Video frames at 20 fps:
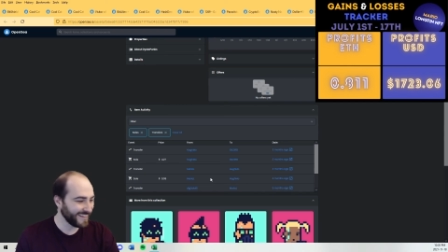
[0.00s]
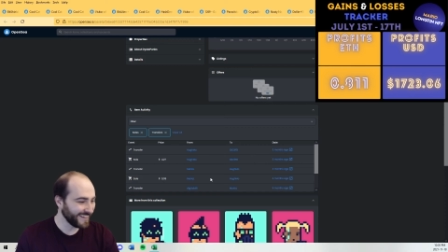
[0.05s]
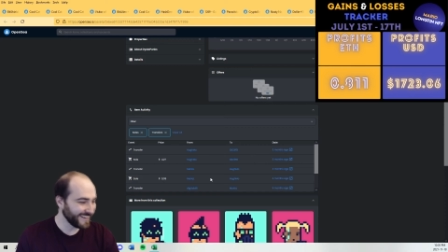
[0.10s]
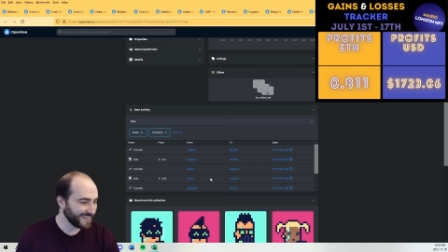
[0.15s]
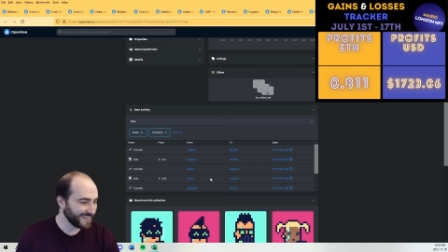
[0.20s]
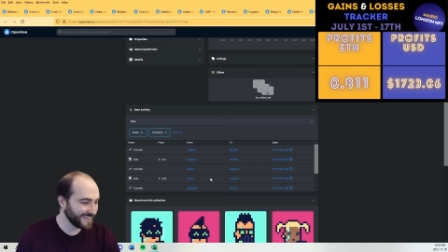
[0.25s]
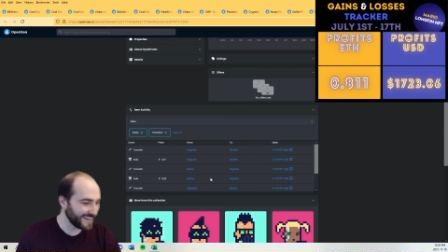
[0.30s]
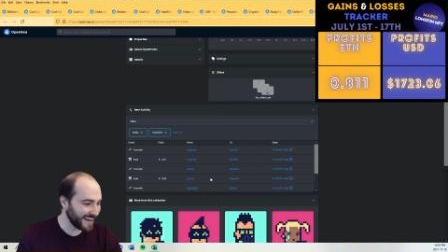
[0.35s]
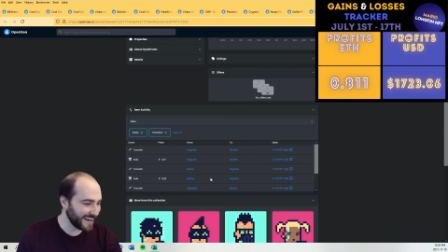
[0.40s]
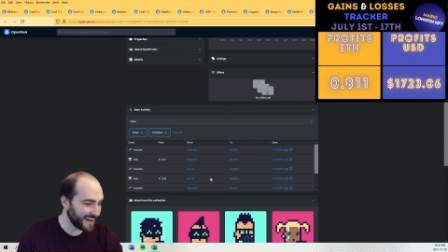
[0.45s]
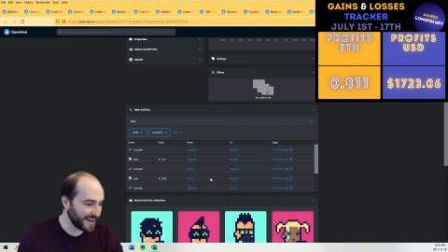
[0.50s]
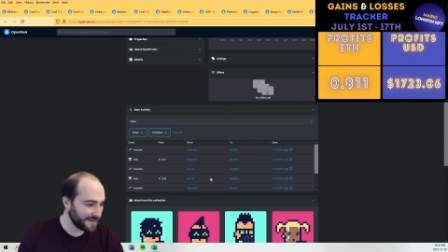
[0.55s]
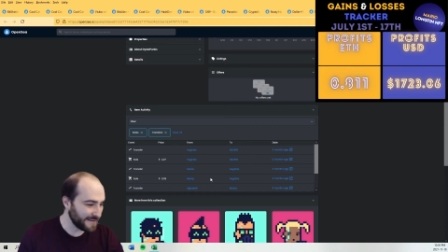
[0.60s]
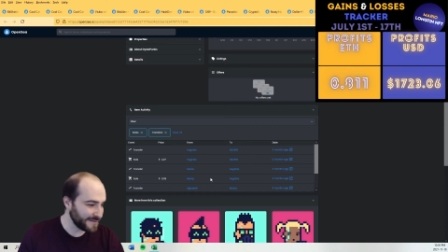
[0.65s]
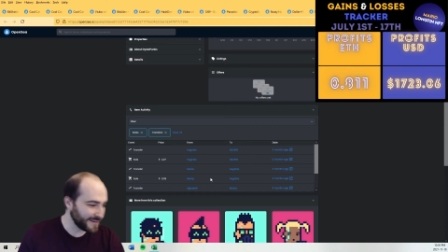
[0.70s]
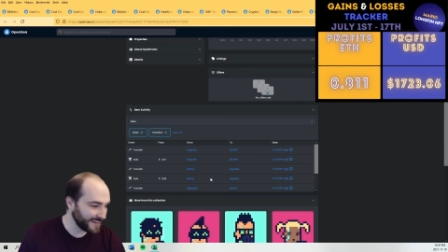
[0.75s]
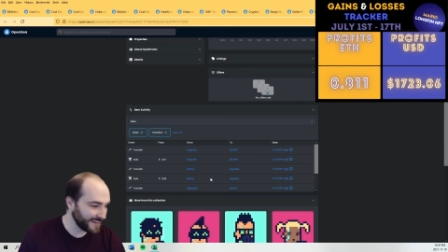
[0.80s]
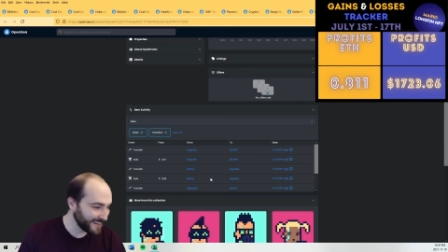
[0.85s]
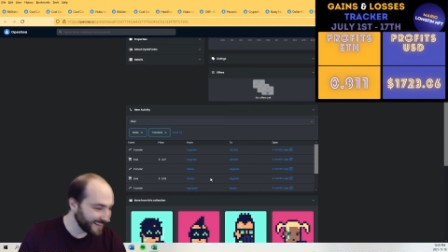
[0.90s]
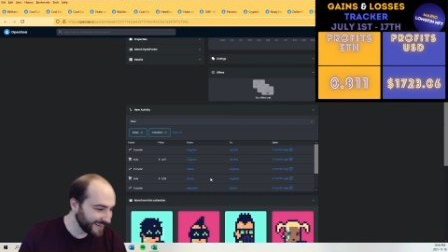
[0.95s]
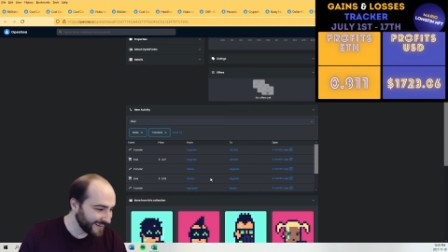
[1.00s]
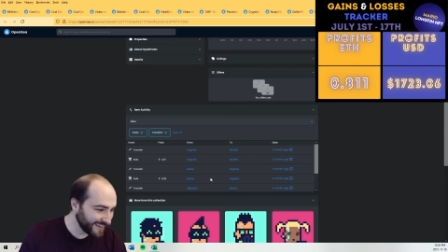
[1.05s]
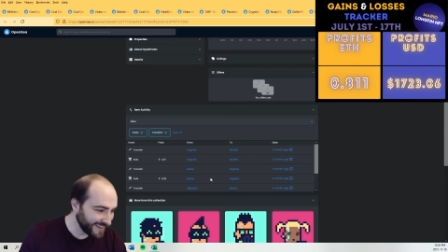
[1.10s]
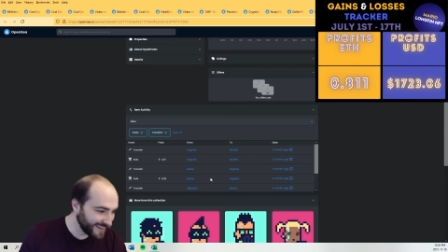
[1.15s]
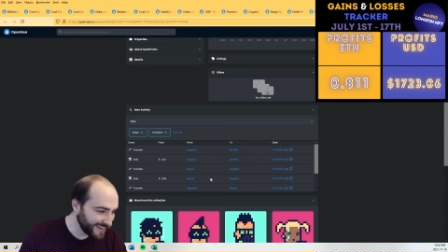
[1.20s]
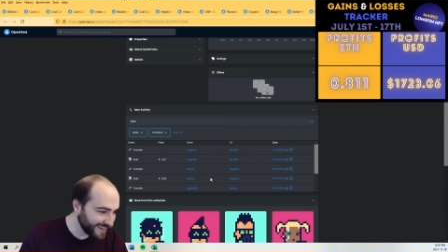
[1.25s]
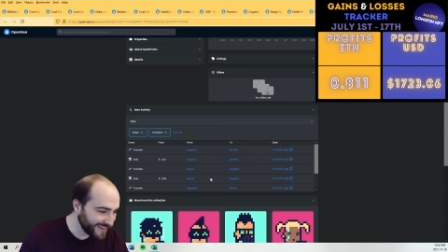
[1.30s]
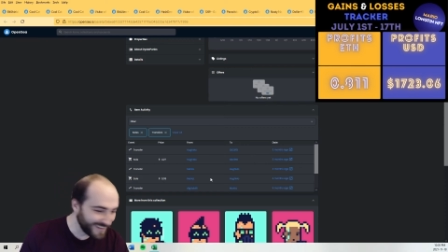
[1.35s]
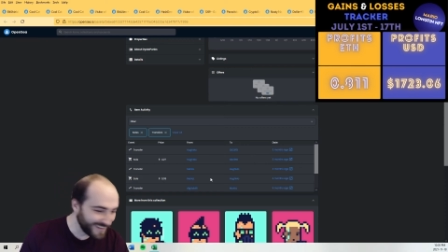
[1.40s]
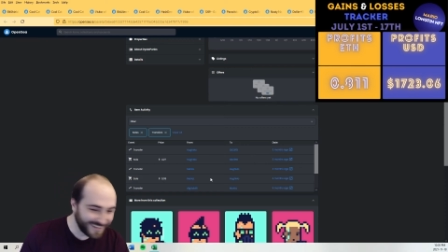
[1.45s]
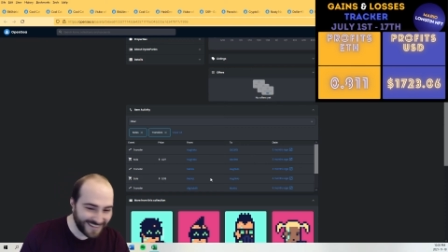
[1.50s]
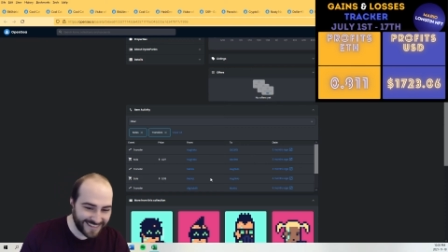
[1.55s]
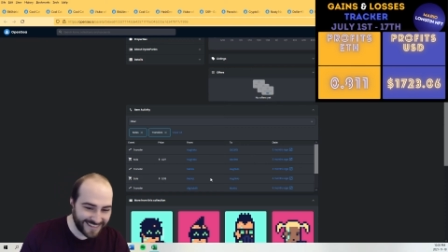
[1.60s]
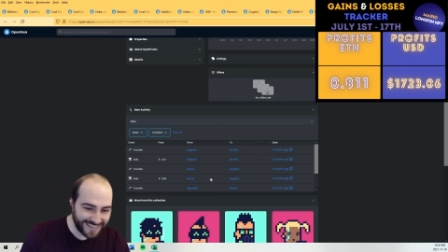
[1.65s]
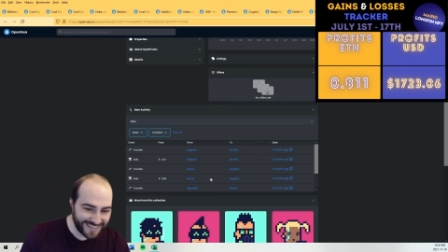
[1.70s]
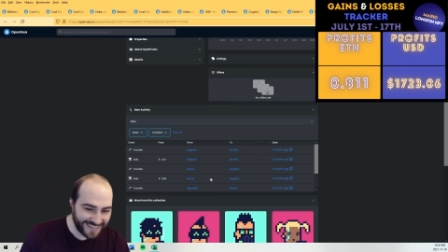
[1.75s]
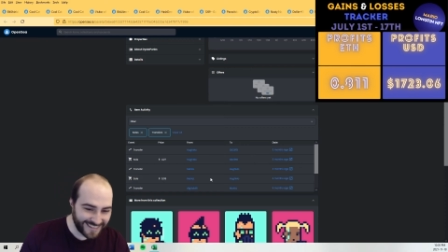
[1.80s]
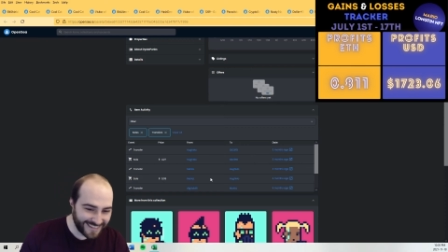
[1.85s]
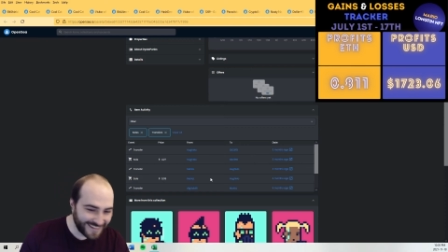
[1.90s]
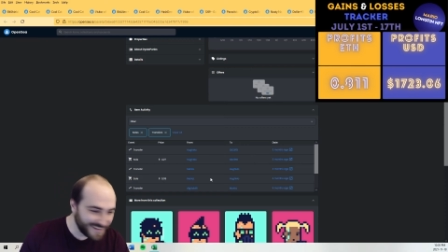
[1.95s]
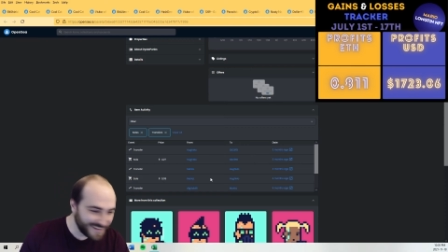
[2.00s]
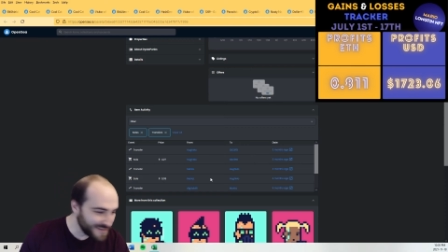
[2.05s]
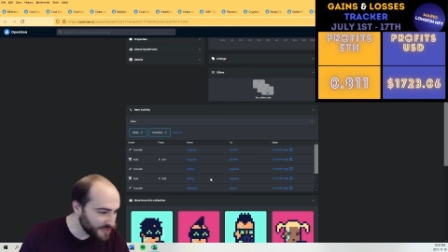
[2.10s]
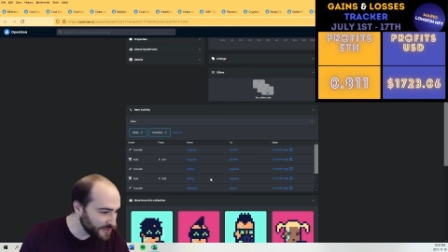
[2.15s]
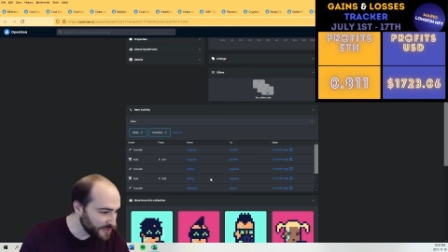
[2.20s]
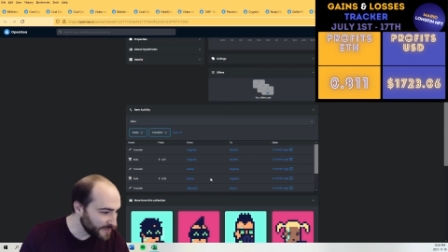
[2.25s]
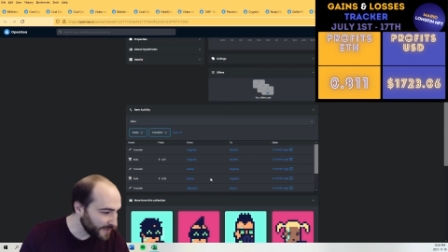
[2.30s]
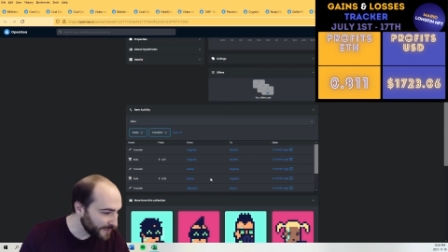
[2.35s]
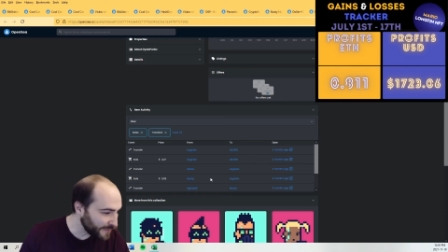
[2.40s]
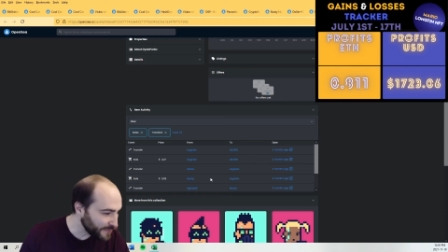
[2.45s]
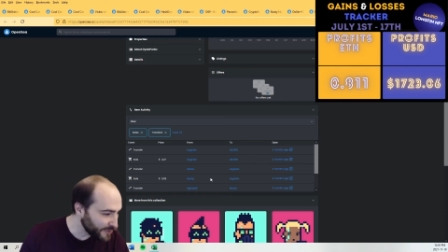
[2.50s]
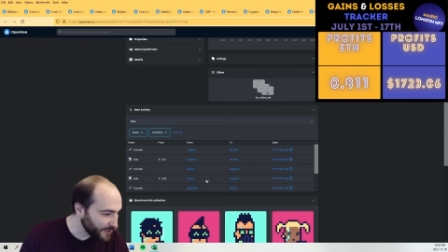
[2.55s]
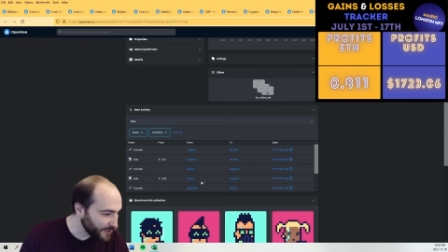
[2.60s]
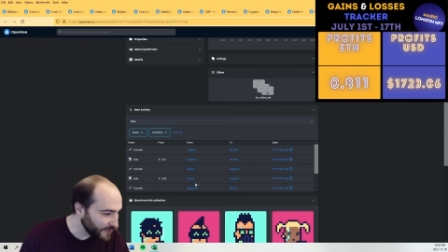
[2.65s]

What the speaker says: So, I mean, dream come true.